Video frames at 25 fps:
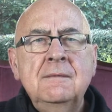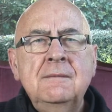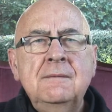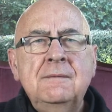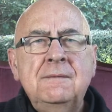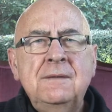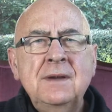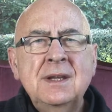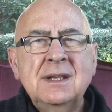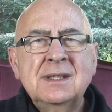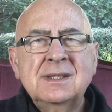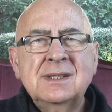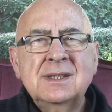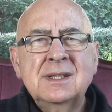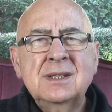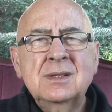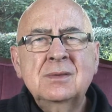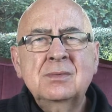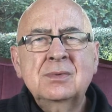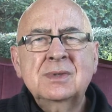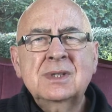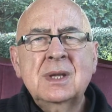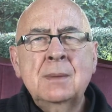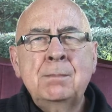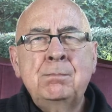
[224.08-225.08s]

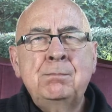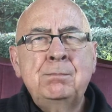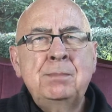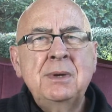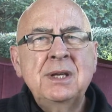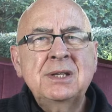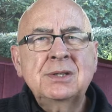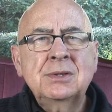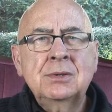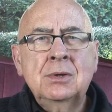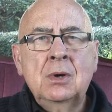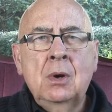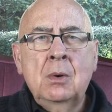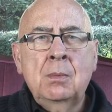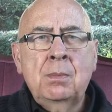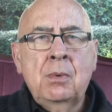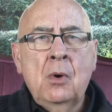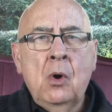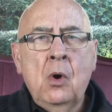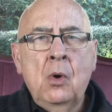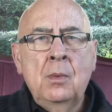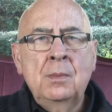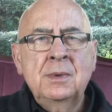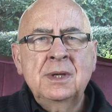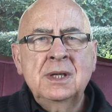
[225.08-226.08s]
Vincent was a bitter
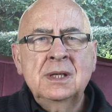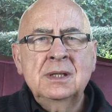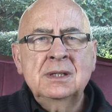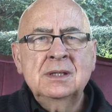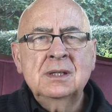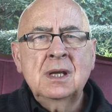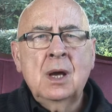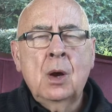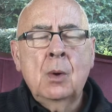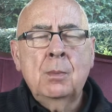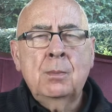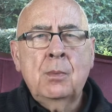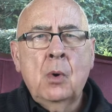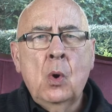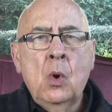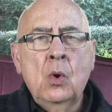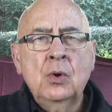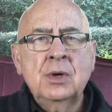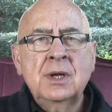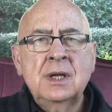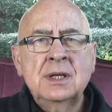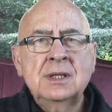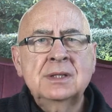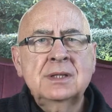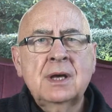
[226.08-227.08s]

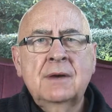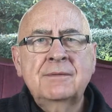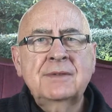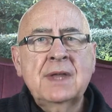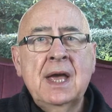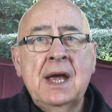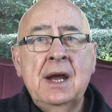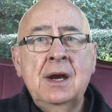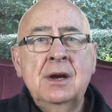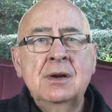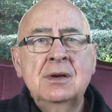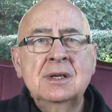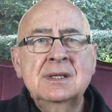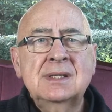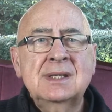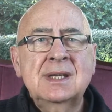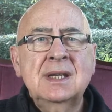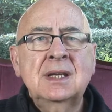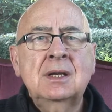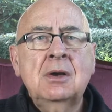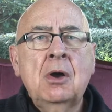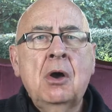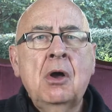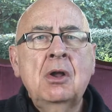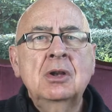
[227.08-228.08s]
opponent of the
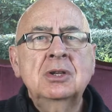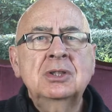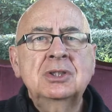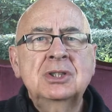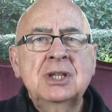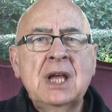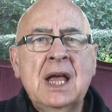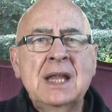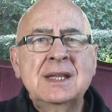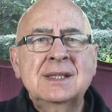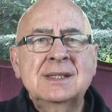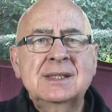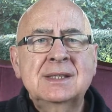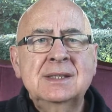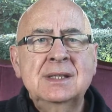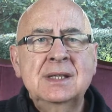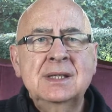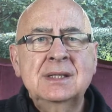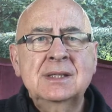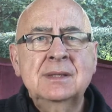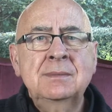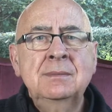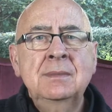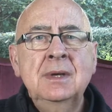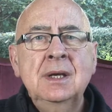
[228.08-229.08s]
heresy called
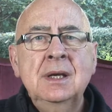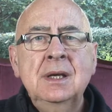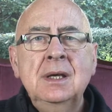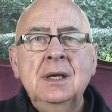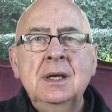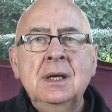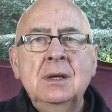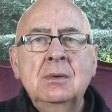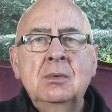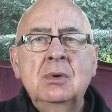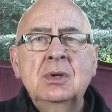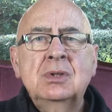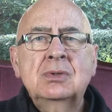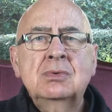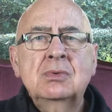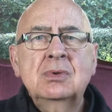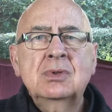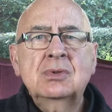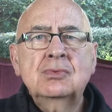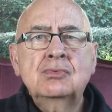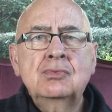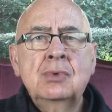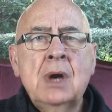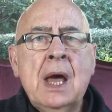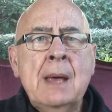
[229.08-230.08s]
Jansenism, which
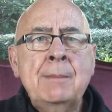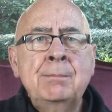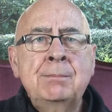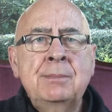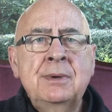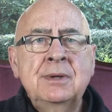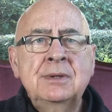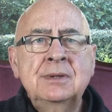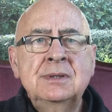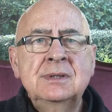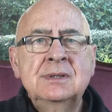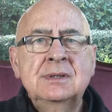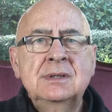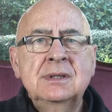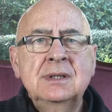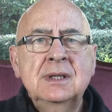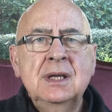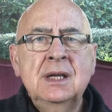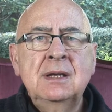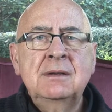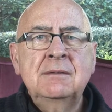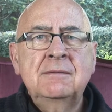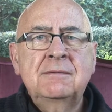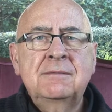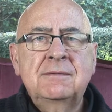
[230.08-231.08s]
was rampant
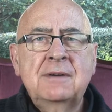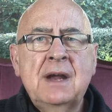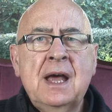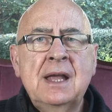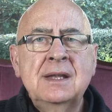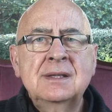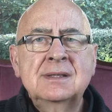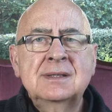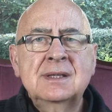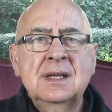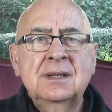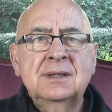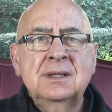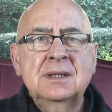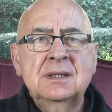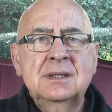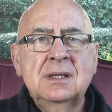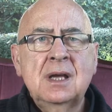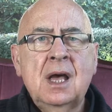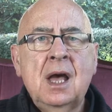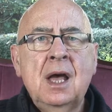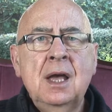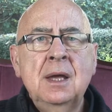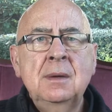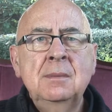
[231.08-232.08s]
in France at the
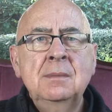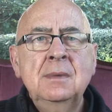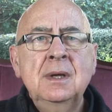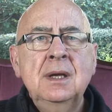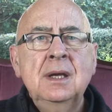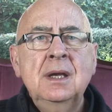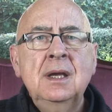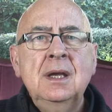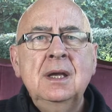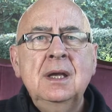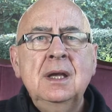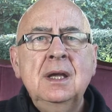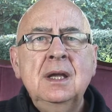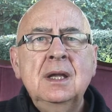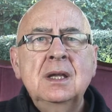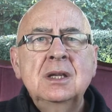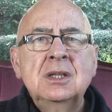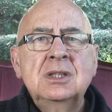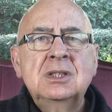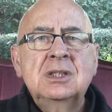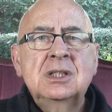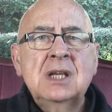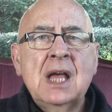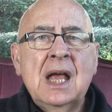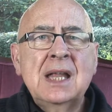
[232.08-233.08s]
time.
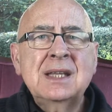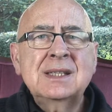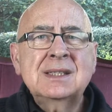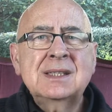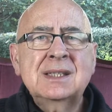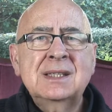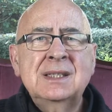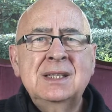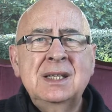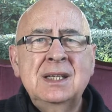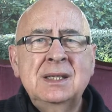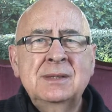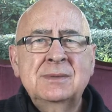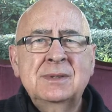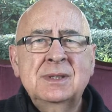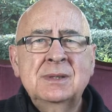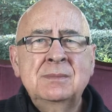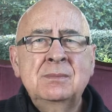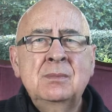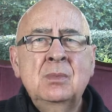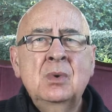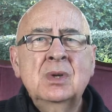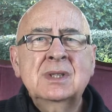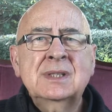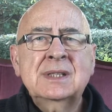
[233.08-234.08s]

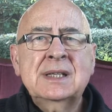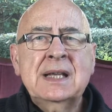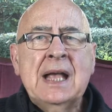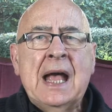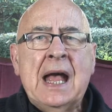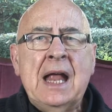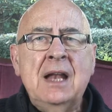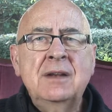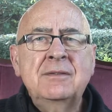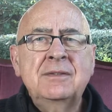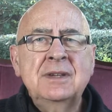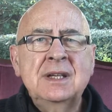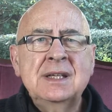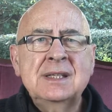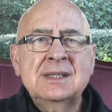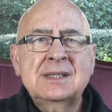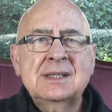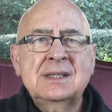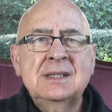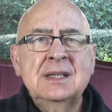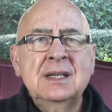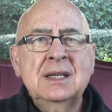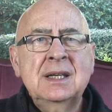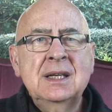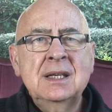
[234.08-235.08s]
Jansenism was
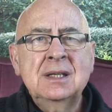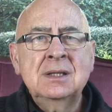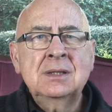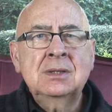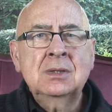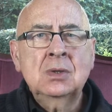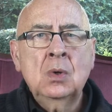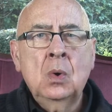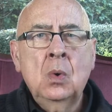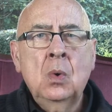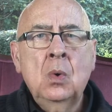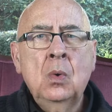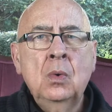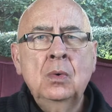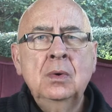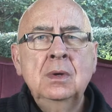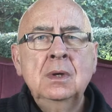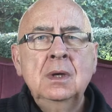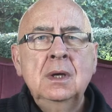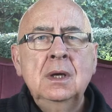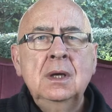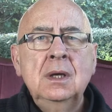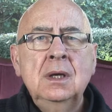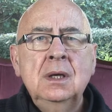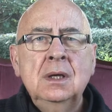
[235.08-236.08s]
Calvinistic in tone,
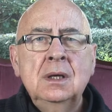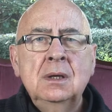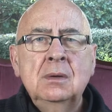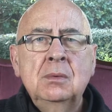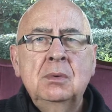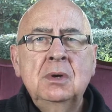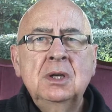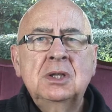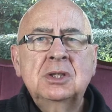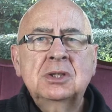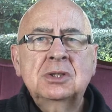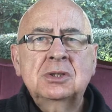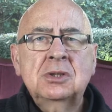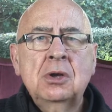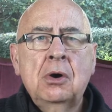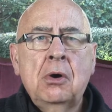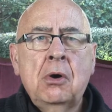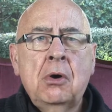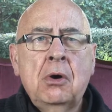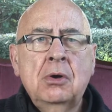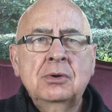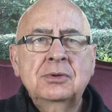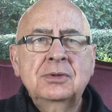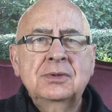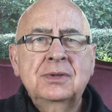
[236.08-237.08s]
which
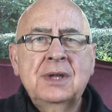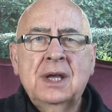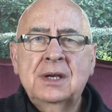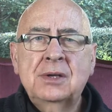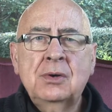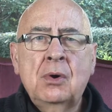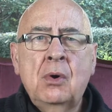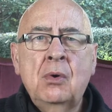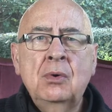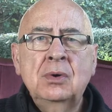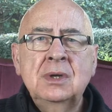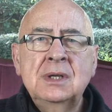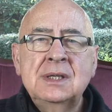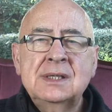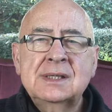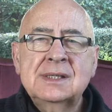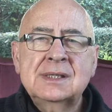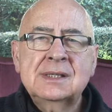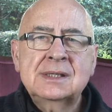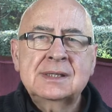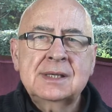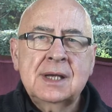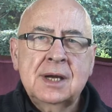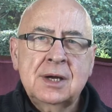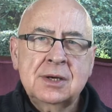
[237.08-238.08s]
taught that only
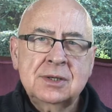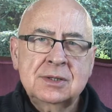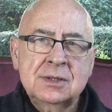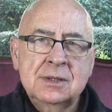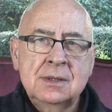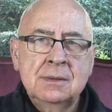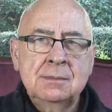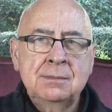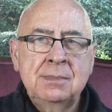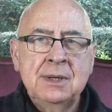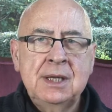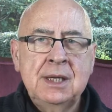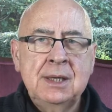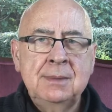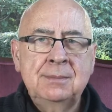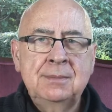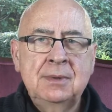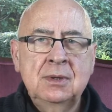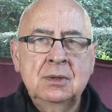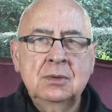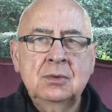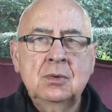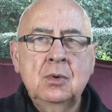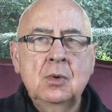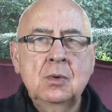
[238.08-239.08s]
certain
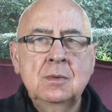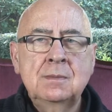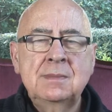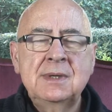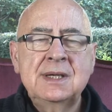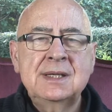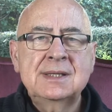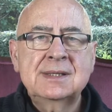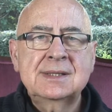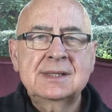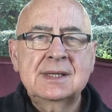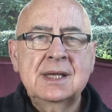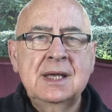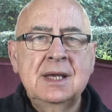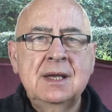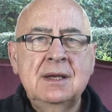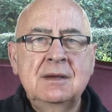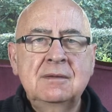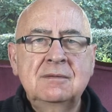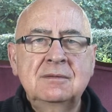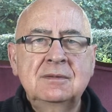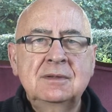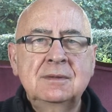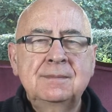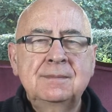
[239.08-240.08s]
people could be saved.